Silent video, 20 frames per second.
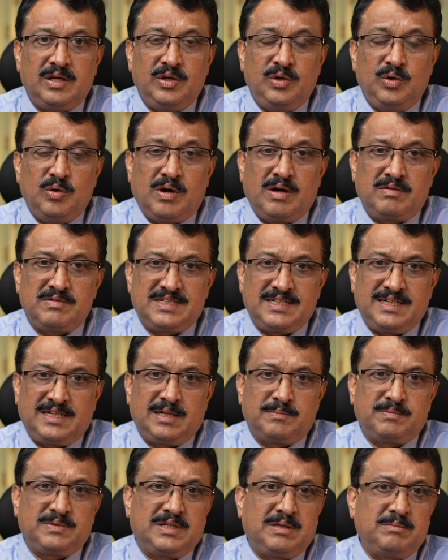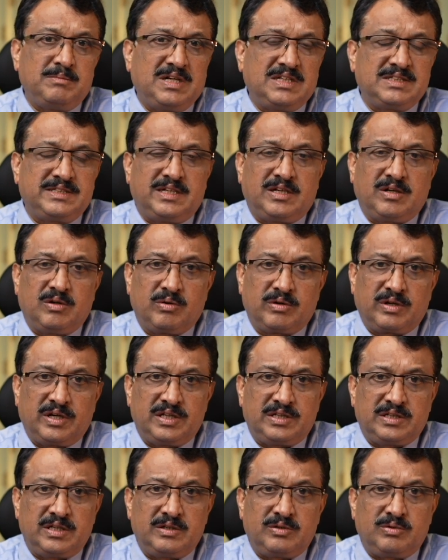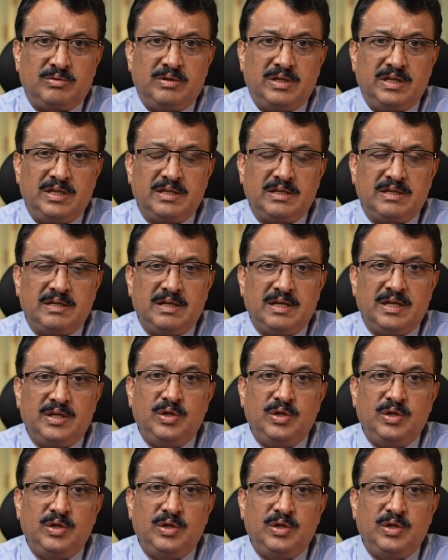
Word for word: You have set up some asset allocation today,